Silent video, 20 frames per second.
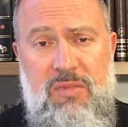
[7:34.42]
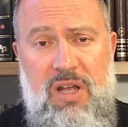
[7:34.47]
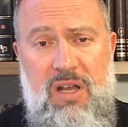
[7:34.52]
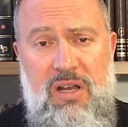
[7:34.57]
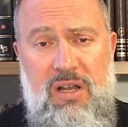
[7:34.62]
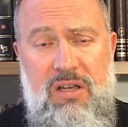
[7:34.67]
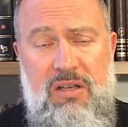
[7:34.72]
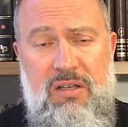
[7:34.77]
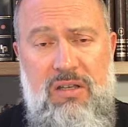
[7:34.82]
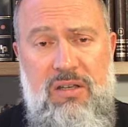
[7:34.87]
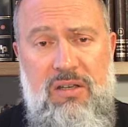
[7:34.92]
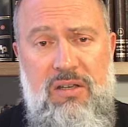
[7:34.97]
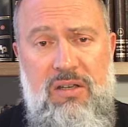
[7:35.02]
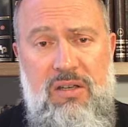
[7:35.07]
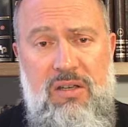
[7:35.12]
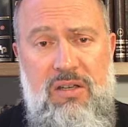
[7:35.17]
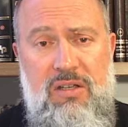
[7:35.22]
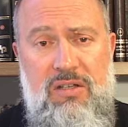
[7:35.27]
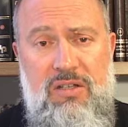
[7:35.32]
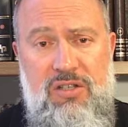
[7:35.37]
halachic
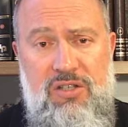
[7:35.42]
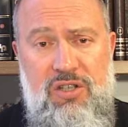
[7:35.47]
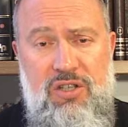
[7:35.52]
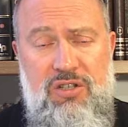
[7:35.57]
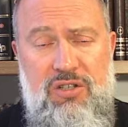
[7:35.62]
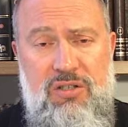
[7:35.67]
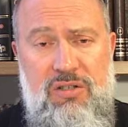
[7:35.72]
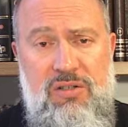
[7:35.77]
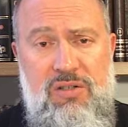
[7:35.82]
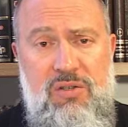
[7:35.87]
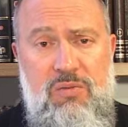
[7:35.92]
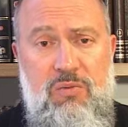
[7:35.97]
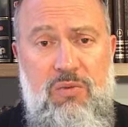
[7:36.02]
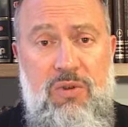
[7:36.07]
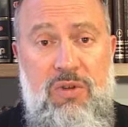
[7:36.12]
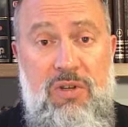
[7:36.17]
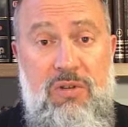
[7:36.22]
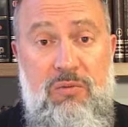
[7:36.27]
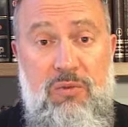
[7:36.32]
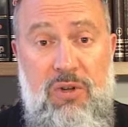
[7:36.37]
decisions
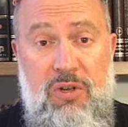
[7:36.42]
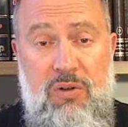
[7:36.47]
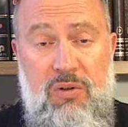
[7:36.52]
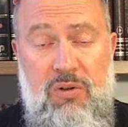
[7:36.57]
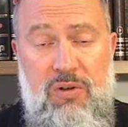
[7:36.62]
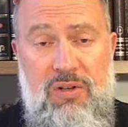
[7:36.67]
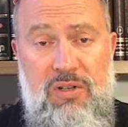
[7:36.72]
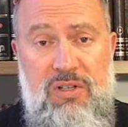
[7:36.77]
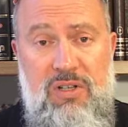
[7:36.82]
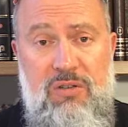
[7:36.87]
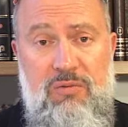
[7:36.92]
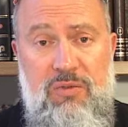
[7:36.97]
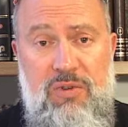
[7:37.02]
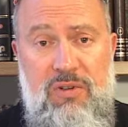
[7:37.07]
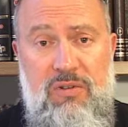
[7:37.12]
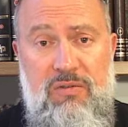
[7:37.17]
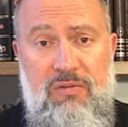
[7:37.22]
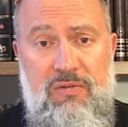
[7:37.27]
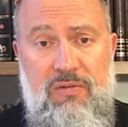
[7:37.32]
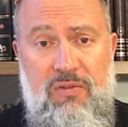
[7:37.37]
were recorded in
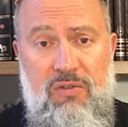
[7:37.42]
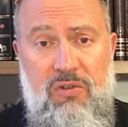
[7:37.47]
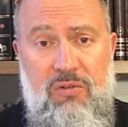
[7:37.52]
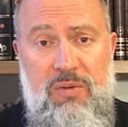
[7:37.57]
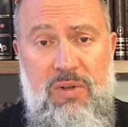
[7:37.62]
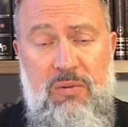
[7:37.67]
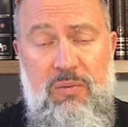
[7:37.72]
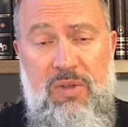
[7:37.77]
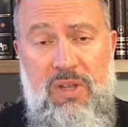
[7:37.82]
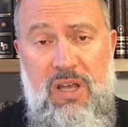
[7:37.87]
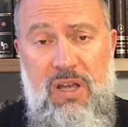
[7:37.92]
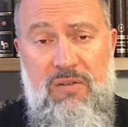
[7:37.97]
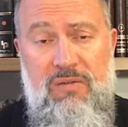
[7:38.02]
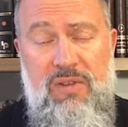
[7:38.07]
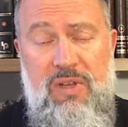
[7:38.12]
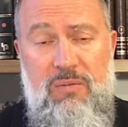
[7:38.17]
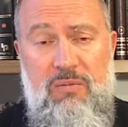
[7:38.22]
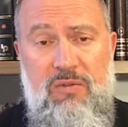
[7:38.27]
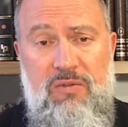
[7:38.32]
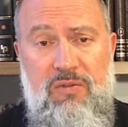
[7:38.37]
written form, and we
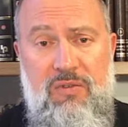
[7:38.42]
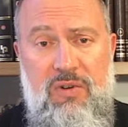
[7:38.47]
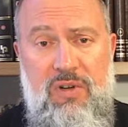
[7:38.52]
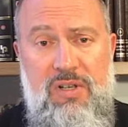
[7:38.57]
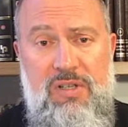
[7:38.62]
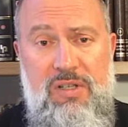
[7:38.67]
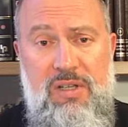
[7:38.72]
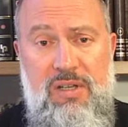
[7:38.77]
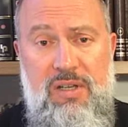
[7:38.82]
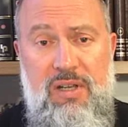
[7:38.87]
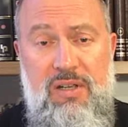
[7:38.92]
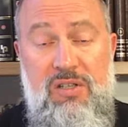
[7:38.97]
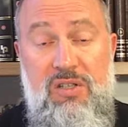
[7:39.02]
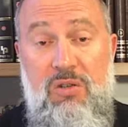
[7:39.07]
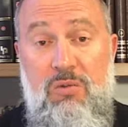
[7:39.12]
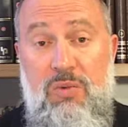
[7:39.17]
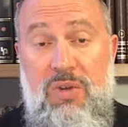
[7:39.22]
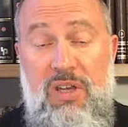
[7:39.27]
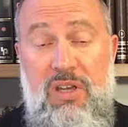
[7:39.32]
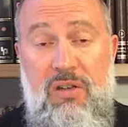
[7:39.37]
have that before us today.
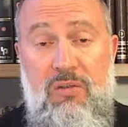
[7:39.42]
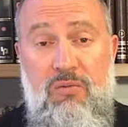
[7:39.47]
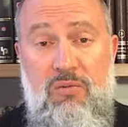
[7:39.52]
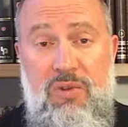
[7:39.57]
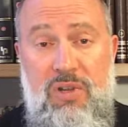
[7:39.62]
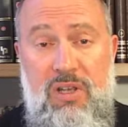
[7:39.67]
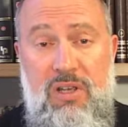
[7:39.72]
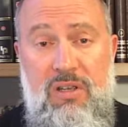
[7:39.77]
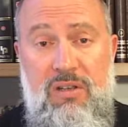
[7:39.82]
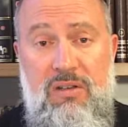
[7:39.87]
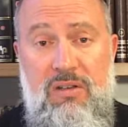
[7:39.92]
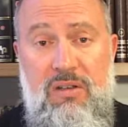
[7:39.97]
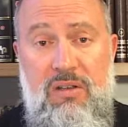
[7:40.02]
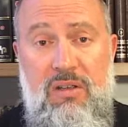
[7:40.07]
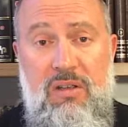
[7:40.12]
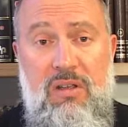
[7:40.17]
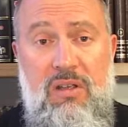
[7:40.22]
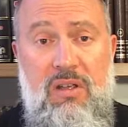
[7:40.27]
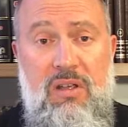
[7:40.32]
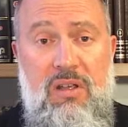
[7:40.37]
So we read
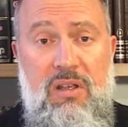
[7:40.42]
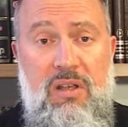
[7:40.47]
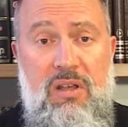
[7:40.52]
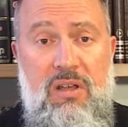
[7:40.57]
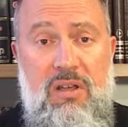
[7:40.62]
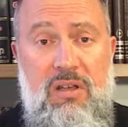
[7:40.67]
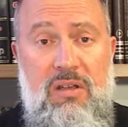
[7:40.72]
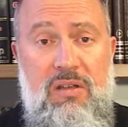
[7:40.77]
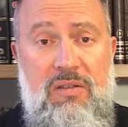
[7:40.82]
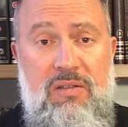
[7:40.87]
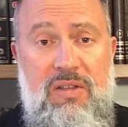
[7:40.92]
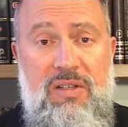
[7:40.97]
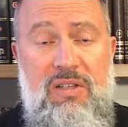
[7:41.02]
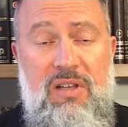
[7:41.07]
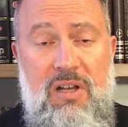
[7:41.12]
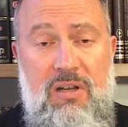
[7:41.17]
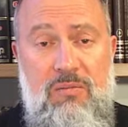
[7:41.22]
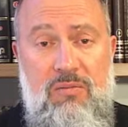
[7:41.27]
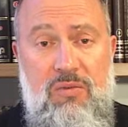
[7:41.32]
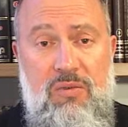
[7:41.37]
the
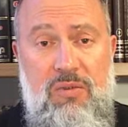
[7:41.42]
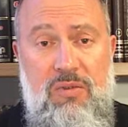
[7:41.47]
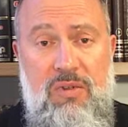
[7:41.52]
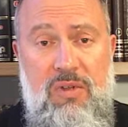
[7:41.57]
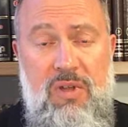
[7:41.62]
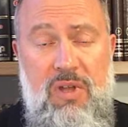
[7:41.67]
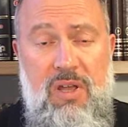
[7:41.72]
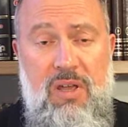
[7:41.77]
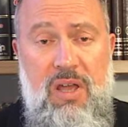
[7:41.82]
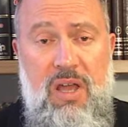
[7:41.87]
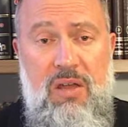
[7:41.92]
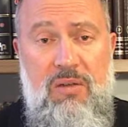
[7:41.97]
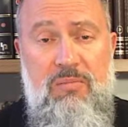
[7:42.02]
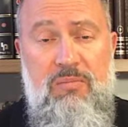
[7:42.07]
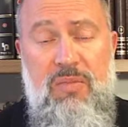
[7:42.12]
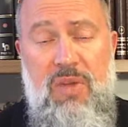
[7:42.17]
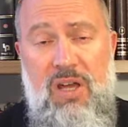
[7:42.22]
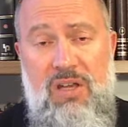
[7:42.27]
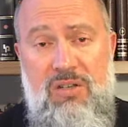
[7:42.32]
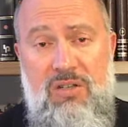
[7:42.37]
Talmud,
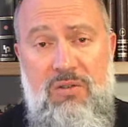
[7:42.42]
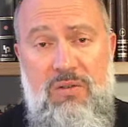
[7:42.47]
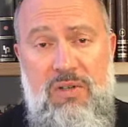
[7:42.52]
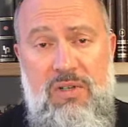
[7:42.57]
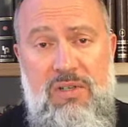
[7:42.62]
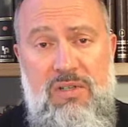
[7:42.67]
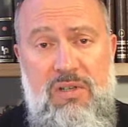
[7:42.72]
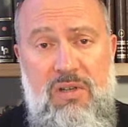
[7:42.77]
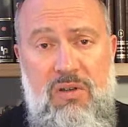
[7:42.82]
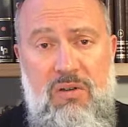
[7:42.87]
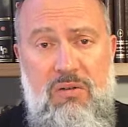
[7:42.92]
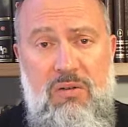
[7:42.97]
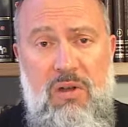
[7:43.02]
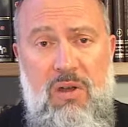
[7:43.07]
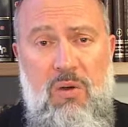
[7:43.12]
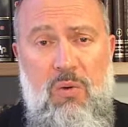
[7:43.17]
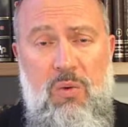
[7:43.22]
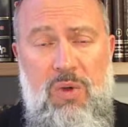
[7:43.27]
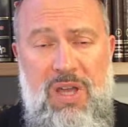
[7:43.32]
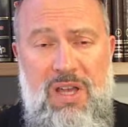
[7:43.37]
and by doing so
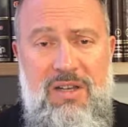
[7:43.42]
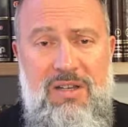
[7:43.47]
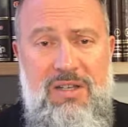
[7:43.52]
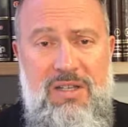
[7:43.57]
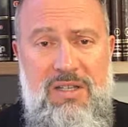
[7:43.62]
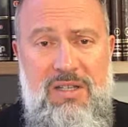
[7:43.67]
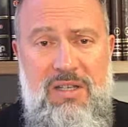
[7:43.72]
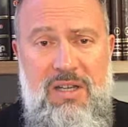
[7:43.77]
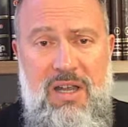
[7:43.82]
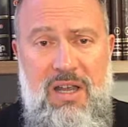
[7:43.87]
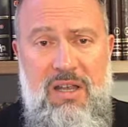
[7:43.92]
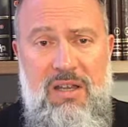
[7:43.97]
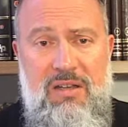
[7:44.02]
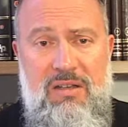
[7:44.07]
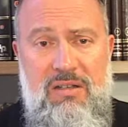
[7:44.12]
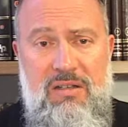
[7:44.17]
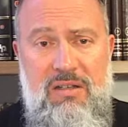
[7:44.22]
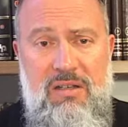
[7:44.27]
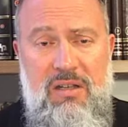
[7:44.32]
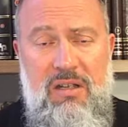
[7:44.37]
we
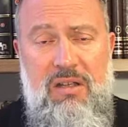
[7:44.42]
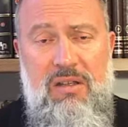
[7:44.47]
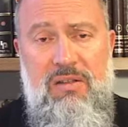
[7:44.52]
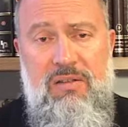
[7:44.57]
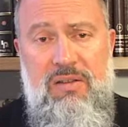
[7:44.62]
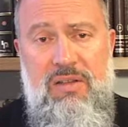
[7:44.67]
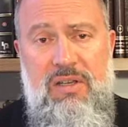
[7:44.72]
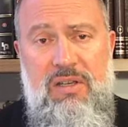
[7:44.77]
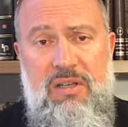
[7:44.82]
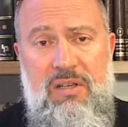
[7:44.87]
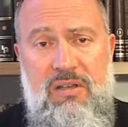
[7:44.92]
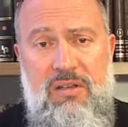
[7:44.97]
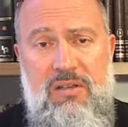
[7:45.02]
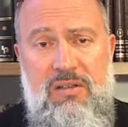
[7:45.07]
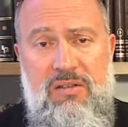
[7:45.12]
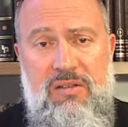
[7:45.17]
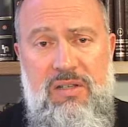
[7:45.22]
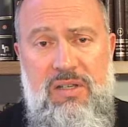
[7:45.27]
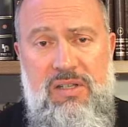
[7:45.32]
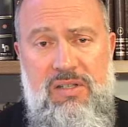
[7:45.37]
understand
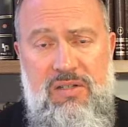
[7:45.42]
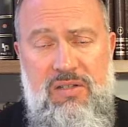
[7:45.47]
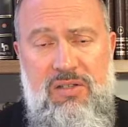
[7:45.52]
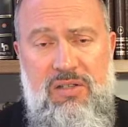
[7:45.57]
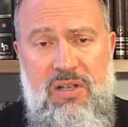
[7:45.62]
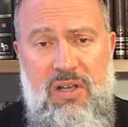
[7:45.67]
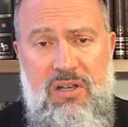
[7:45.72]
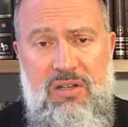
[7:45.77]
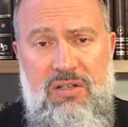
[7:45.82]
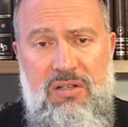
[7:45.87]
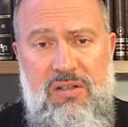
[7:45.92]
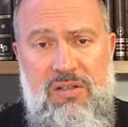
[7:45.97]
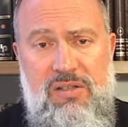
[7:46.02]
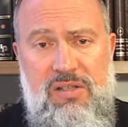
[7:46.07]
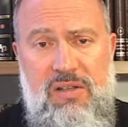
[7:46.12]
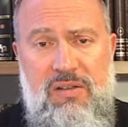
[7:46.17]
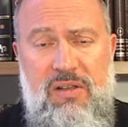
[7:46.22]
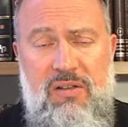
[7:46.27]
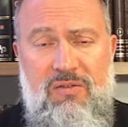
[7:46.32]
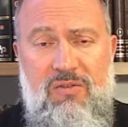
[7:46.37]
these
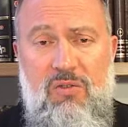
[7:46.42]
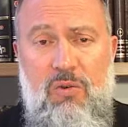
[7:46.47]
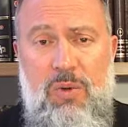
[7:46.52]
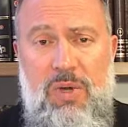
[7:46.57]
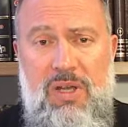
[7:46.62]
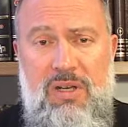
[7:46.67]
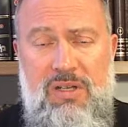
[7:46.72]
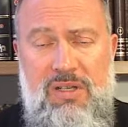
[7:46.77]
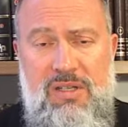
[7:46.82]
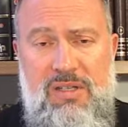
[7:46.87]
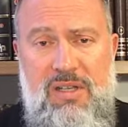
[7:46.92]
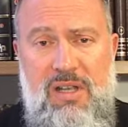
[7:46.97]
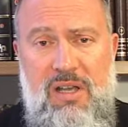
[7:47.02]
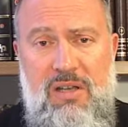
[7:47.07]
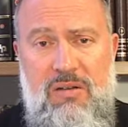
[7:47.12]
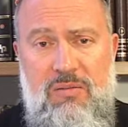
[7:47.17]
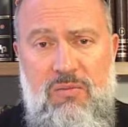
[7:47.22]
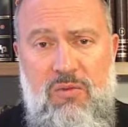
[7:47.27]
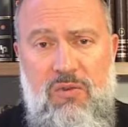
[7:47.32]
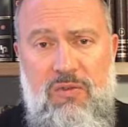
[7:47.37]
discussions, and therefore we
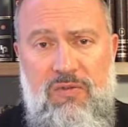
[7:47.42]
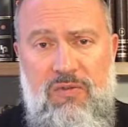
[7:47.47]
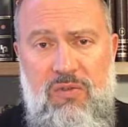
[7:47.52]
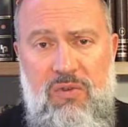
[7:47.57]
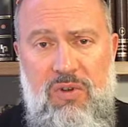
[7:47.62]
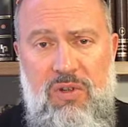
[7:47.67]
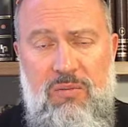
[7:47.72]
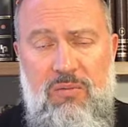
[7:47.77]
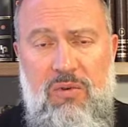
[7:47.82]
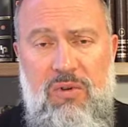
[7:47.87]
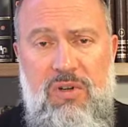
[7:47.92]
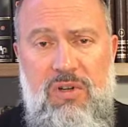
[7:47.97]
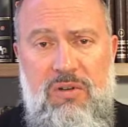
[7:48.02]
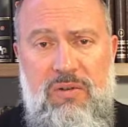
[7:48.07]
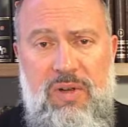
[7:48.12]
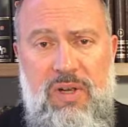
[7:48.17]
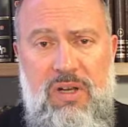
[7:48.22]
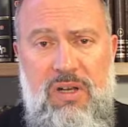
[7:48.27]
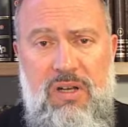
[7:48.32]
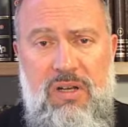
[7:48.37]
understand more fully, more
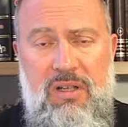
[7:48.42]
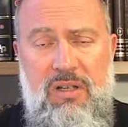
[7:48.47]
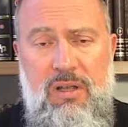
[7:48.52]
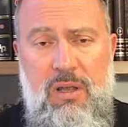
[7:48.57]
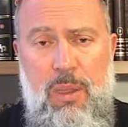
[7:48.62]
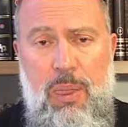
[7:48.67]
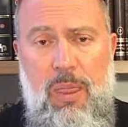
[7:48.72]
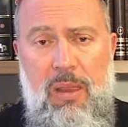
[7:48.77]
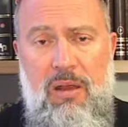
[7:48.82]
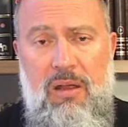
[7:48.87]
correctly,